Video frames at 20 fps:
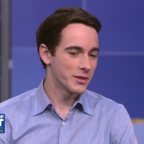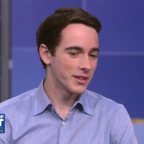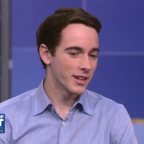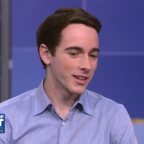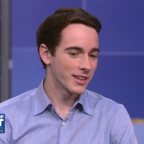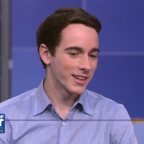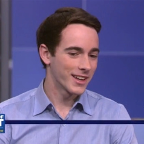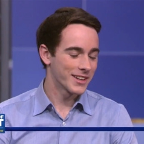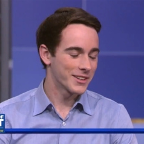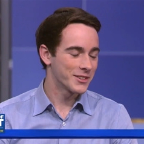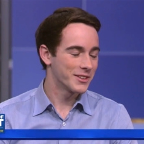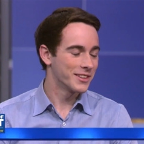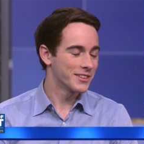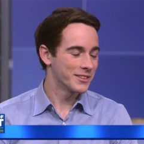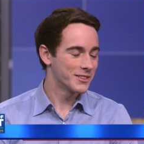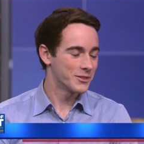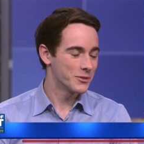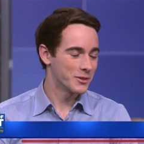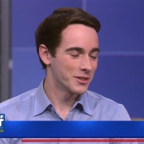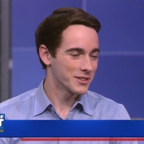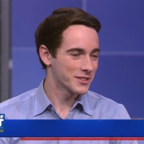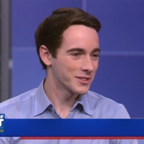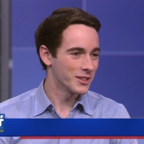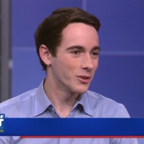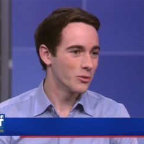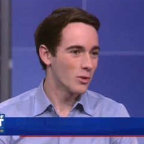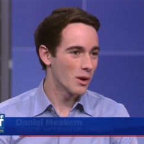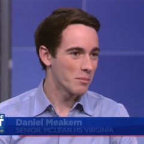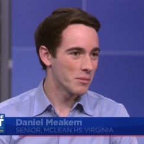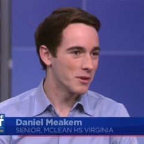uh, get to an
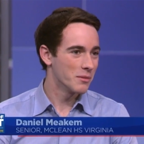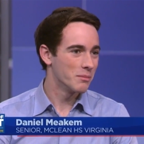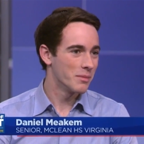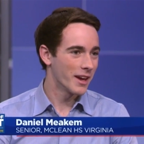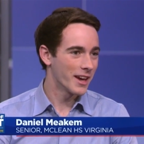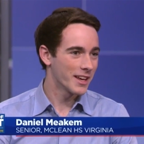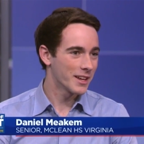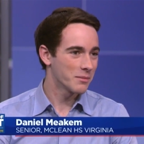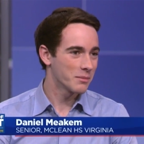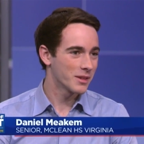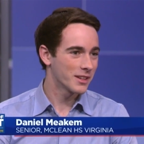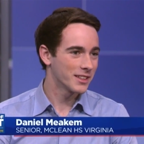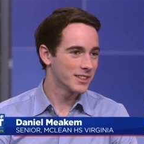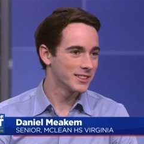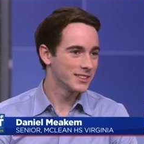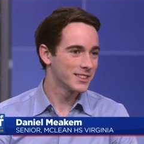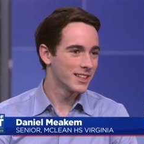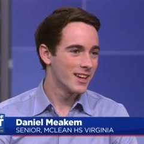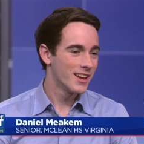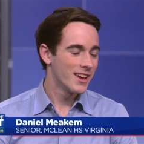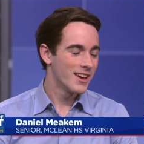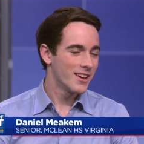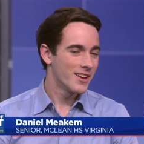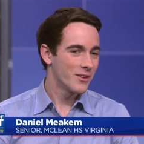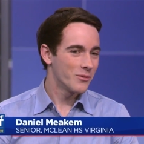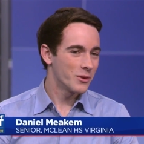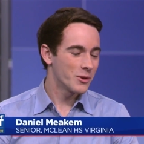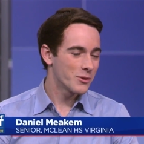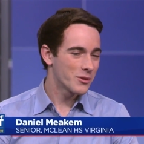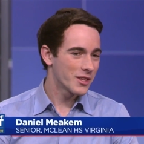assault weapon ban because
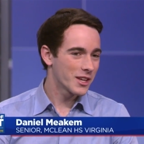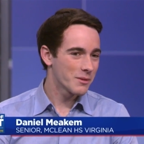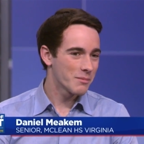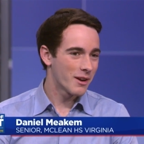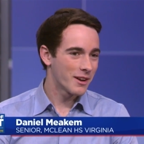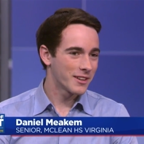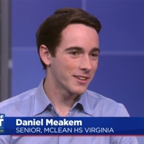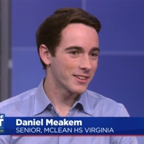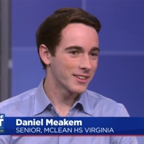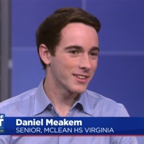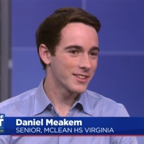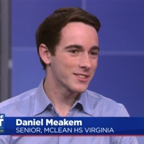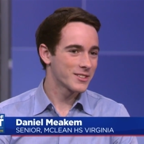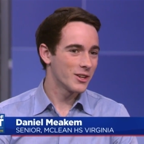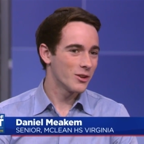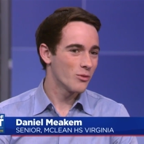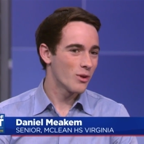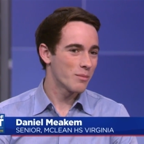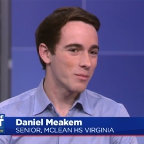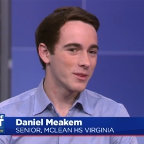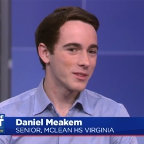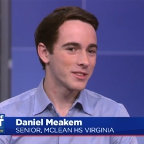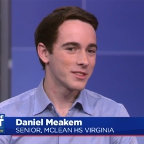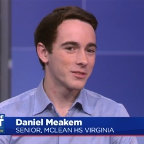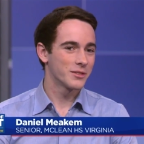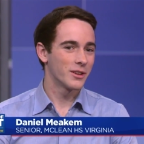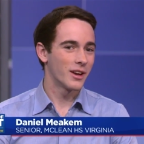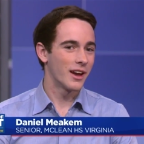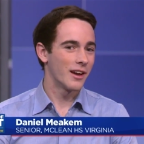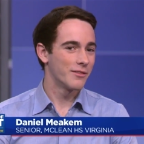when you think about it, assault weapons
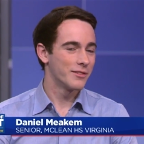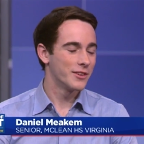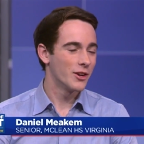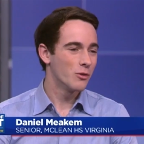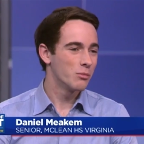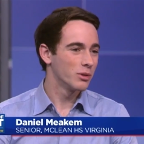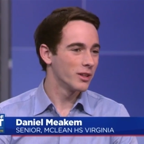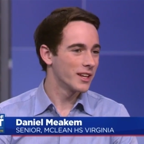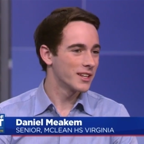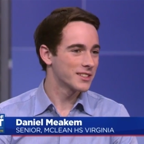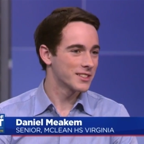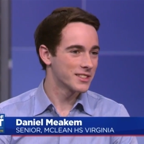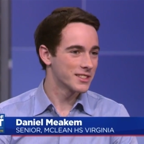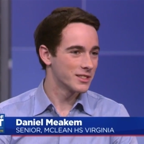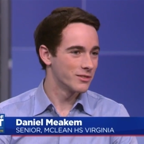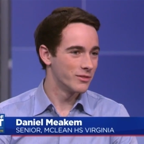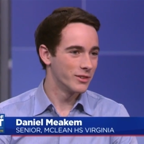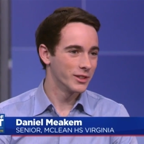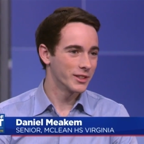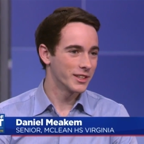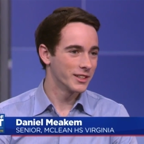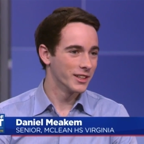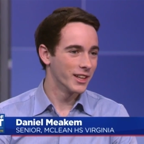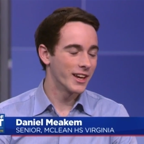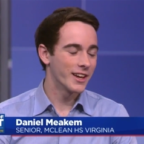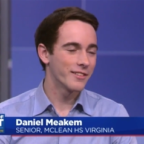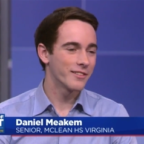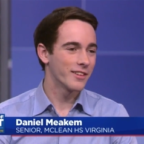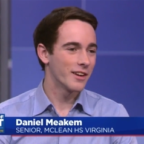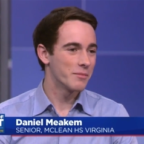have no place in civilian
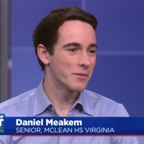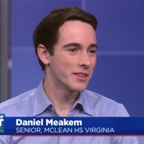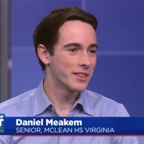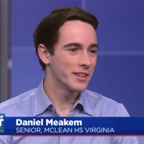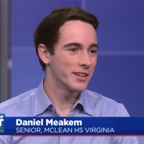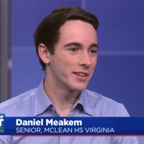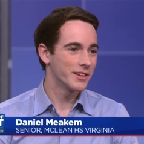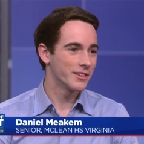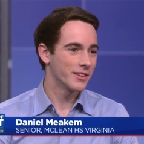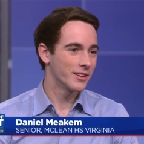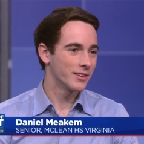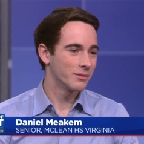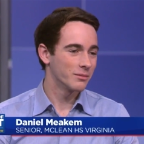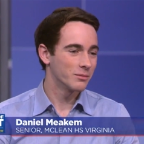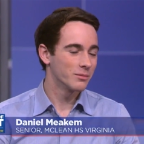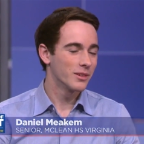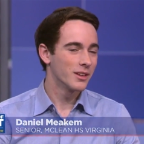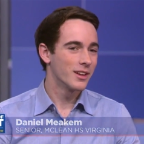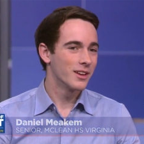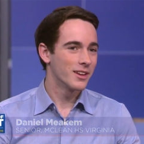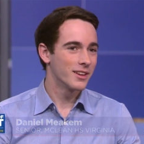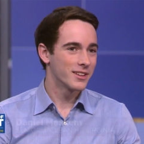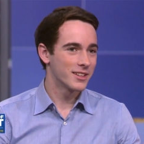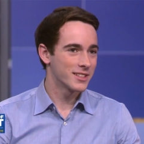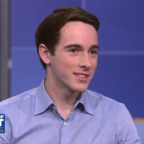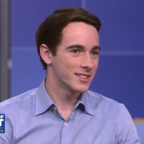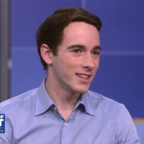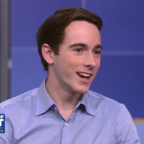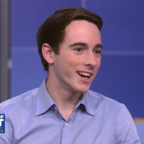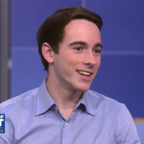life. I mean, they are
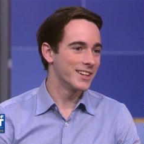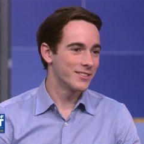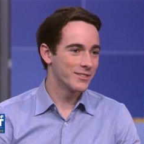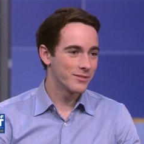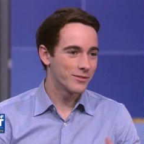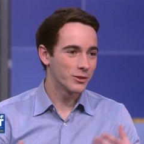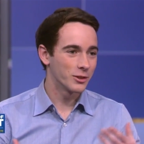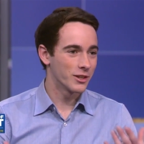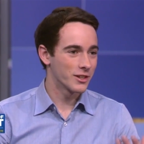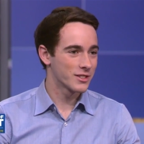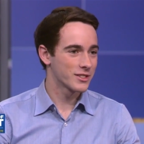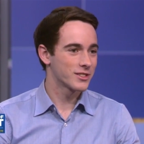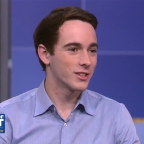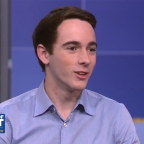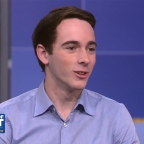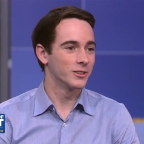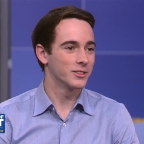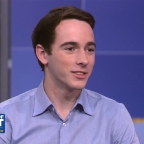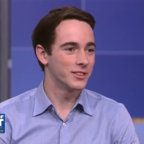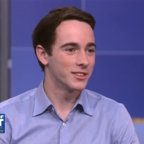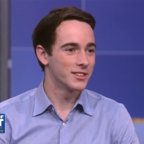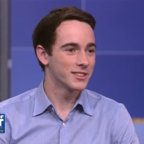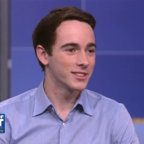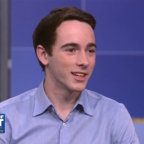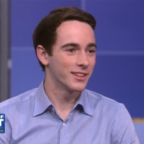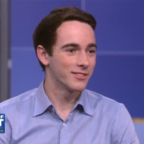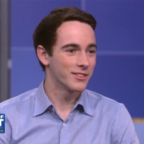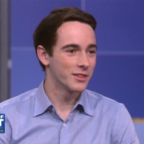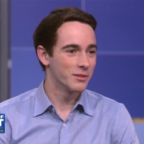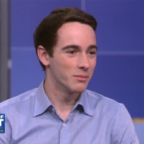designed for assault. They're
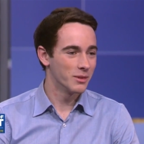designed for the